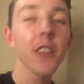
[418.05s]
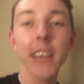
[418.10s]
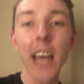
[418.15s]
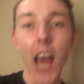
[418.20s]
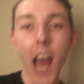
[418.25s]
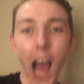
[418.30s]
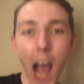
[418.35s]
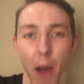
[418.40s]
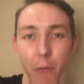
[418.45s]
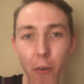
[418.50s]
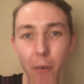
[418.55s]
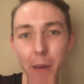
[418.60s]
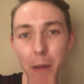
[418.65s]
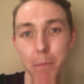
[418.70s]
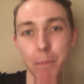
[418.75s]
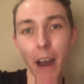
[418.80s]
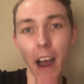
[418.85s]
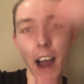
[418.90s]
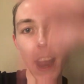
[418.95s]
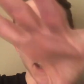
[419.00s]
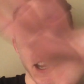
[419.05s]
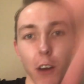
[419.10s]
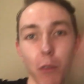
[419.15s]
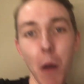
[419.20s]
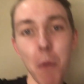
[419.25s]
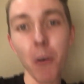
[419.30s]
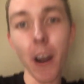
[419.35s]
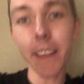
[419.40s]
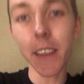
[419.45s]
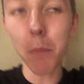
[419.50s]
So yeah, I will be back
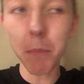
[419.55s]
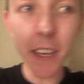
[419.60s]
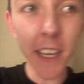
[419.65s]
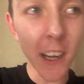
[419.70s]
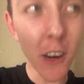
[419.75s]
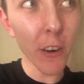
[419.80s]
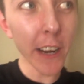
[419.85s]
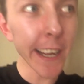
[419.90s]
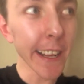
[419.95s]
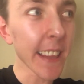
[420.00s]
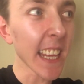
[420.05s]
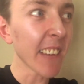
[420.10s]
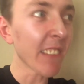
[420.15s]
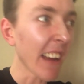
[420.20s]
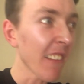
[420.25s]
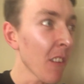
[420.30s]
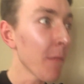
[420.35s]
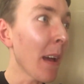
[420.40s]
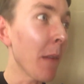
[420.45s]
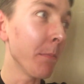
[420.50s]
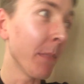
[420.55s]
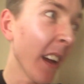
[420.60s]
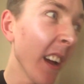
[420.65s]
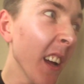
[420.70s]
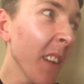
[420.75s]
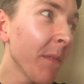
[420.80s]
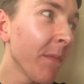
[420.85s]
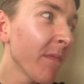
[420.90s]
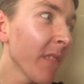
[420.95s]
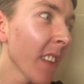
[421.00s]
when we're at the meet and greet, if I remember.